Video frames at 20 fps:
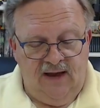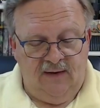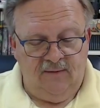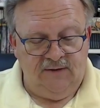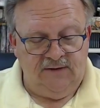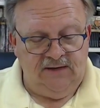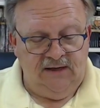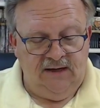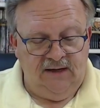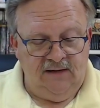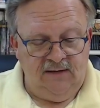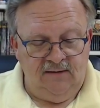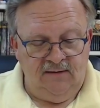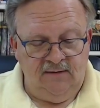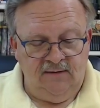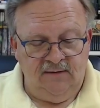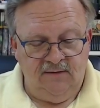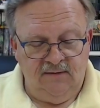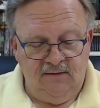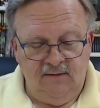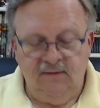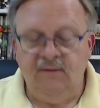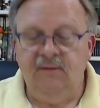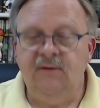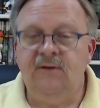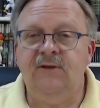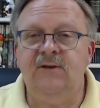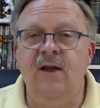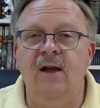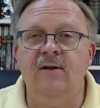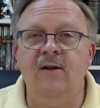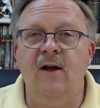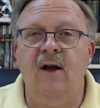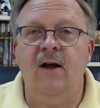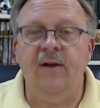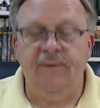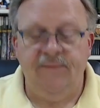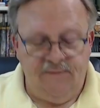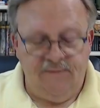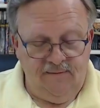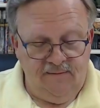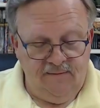that was it. And snuck off,